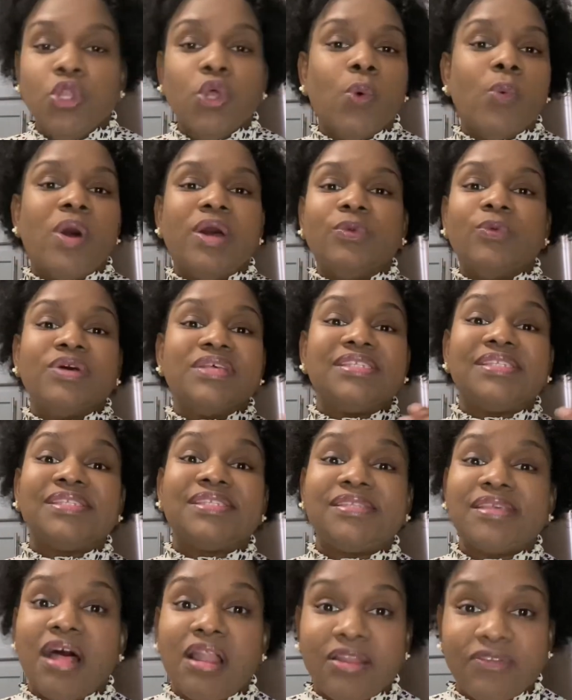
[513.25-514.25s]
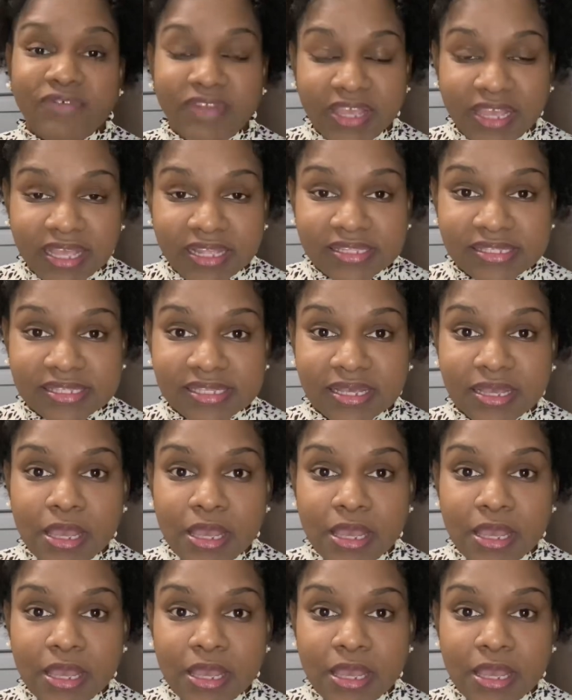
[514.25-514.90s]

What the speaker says: one was solving it.